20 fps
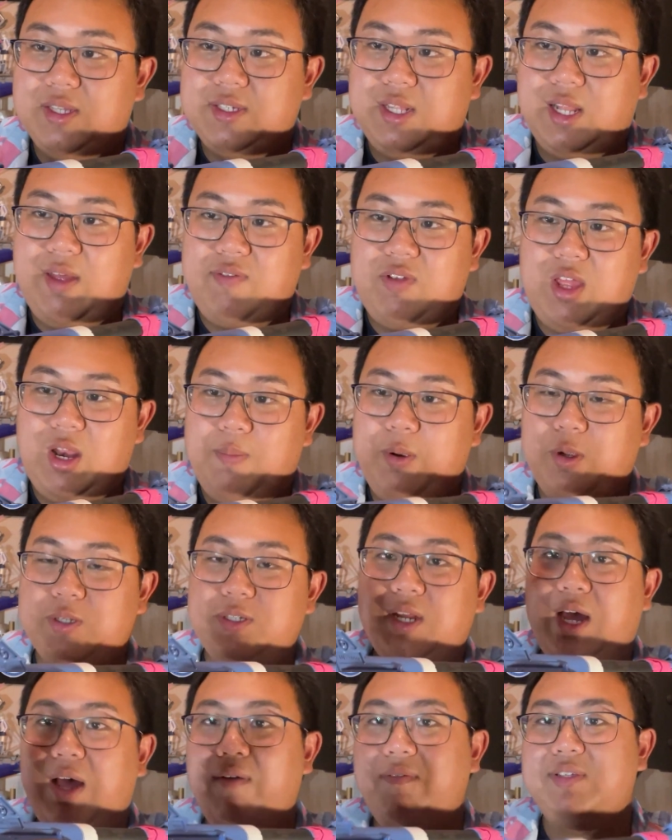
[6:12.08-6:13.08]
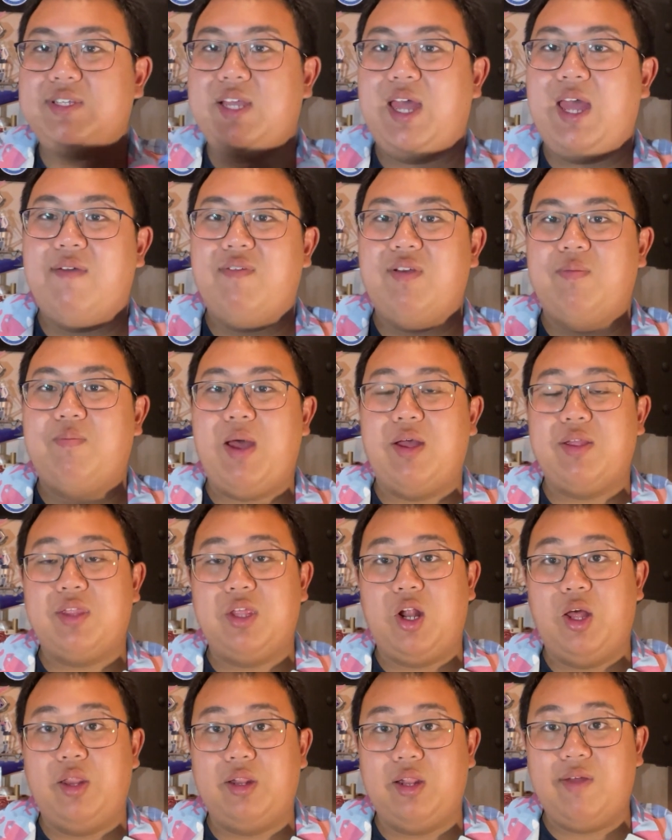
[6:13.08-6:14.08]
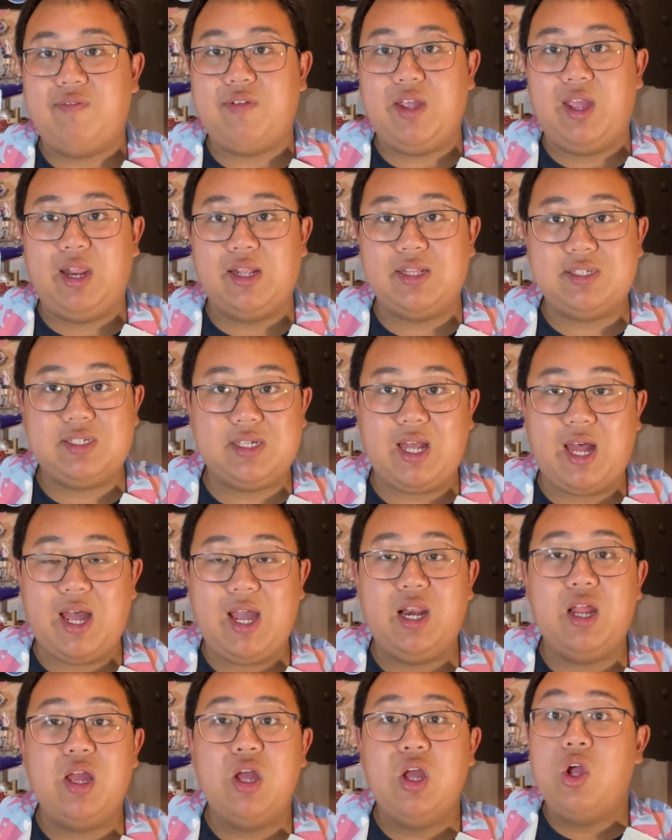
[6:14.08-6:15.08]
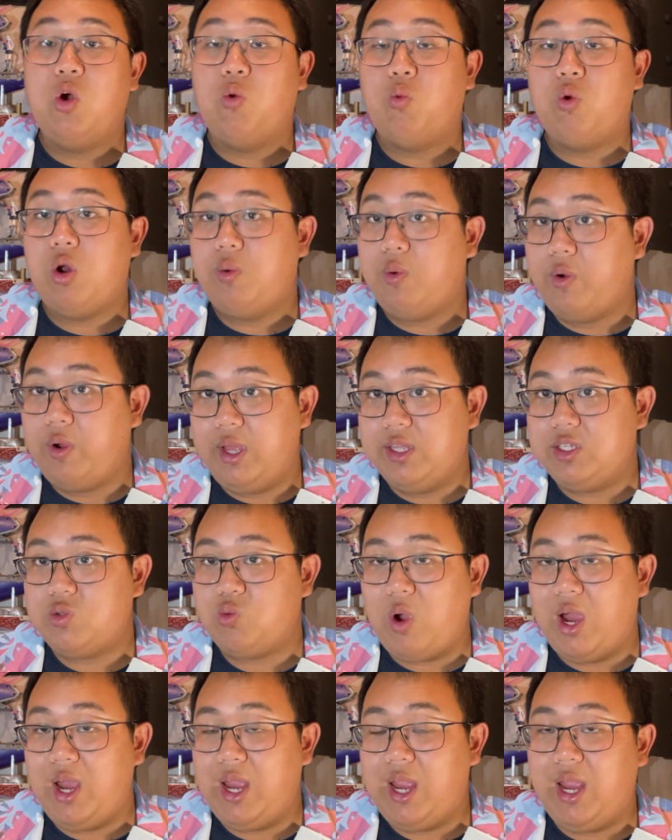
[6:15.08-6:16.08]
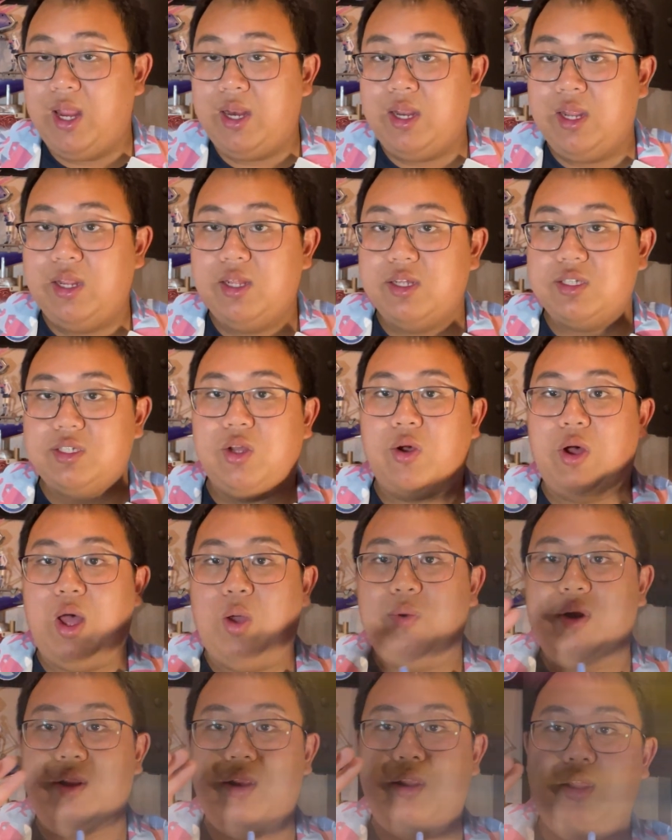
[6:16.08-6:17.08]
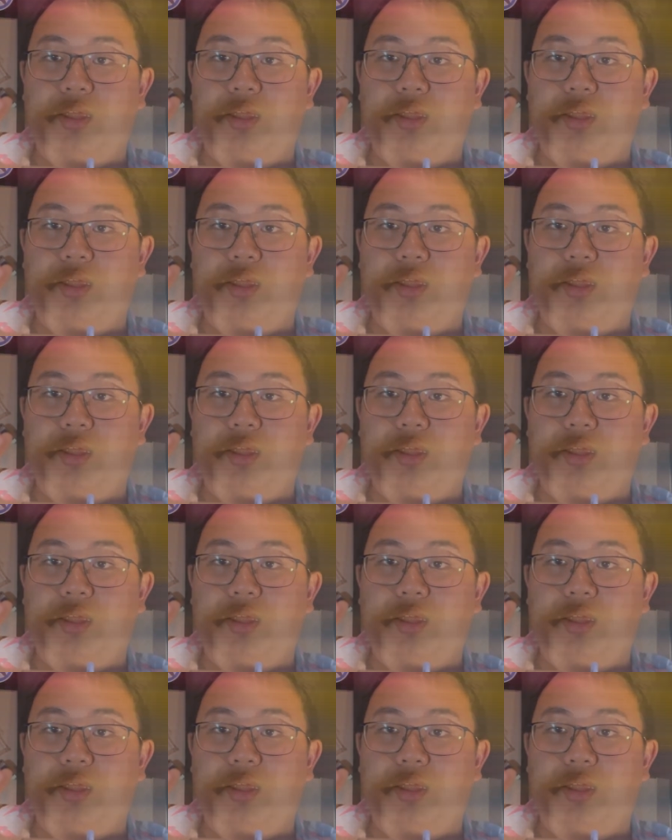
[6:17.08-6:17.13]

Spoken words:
as a left-handed person. Obviously, I have it mounted on the left-handed side. Roro is right-handed, so I wanted